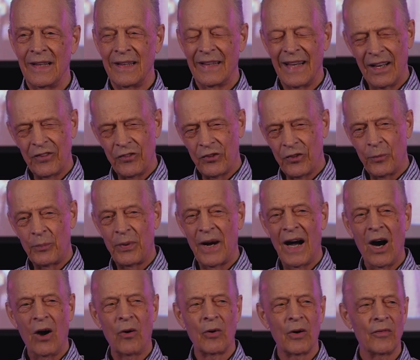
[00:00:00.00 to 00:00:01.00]
That's the
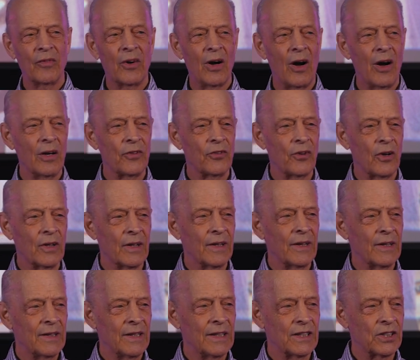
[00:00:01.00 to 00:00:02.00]
power of God's
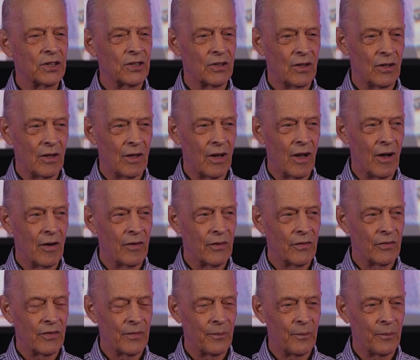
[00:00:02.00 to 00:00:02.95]
unconditional love.